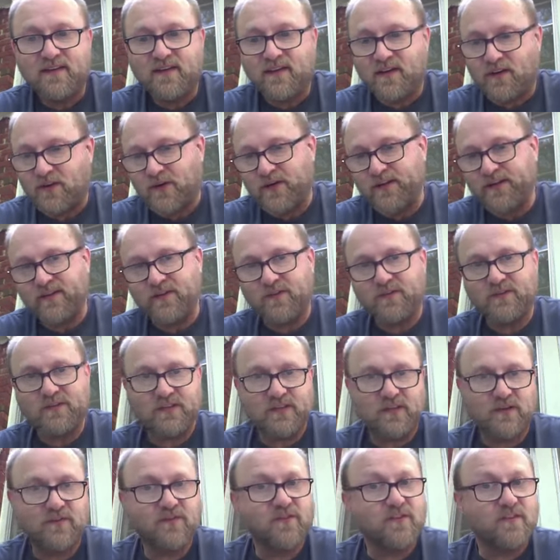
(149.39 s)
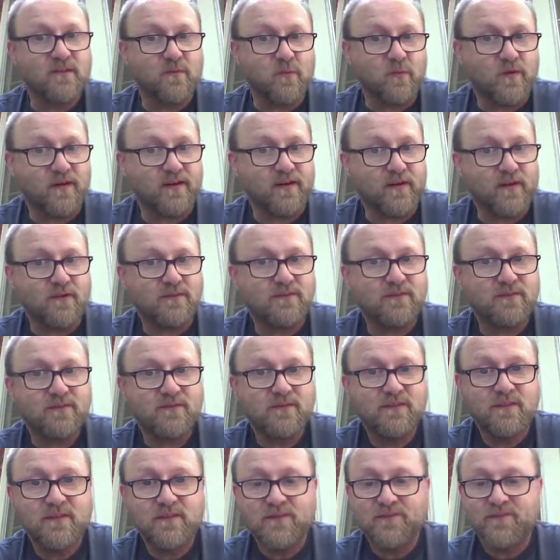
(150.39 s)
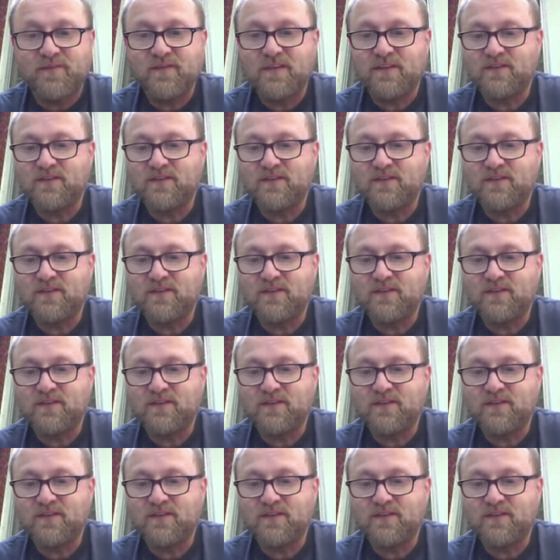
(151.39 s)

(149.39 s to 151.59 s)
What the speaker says: hurting yourself or someone else.